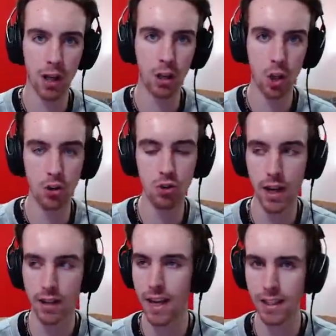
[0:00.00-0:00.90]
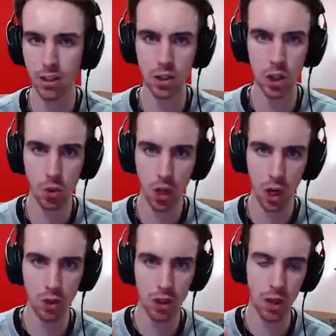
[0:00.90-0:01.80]
contract that isn't too
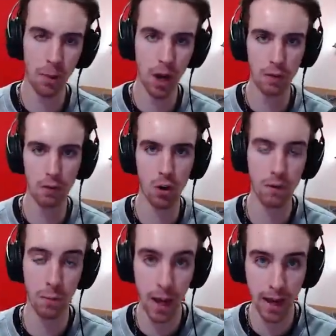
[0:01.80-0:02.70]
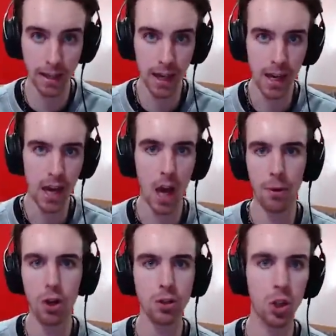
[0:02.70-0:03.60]
close to the path of the plane,
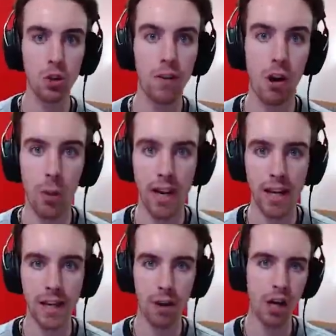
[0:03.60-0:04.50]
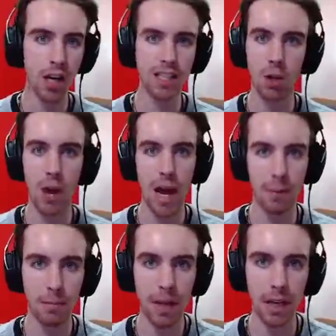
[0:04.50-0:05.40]
but not too far away either, a nice little
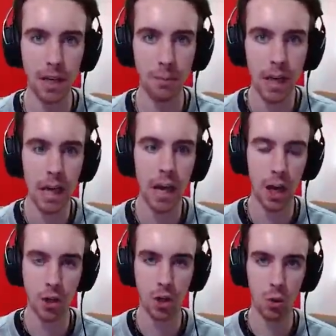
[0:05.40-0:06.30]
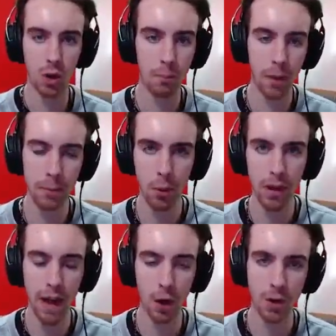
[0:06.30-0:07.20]
happy medium, and you're going to want to
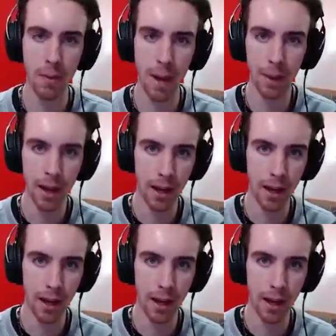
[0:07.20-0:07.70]
pinpoint that on your map and